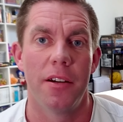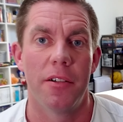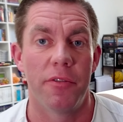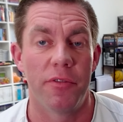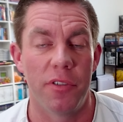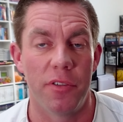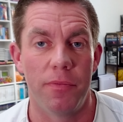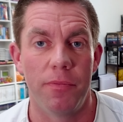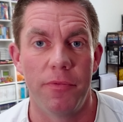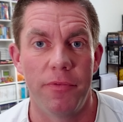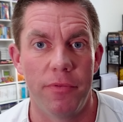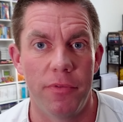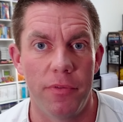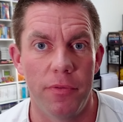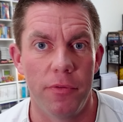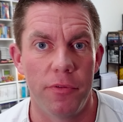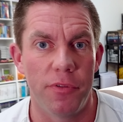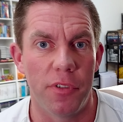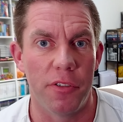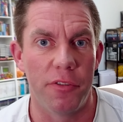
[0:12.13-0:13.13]

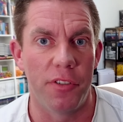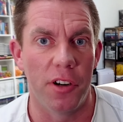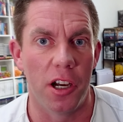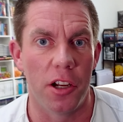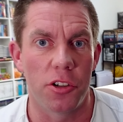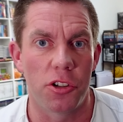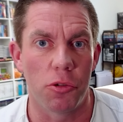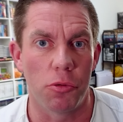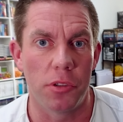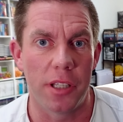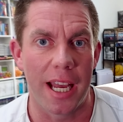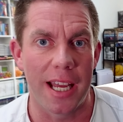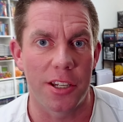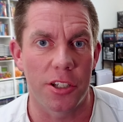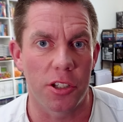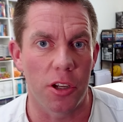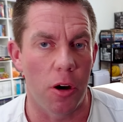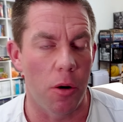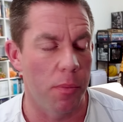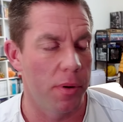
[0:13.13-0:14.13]
for virtual
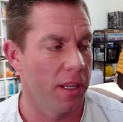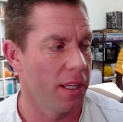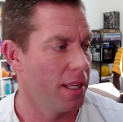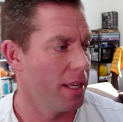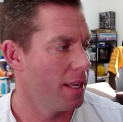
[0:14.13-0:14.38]
desktop.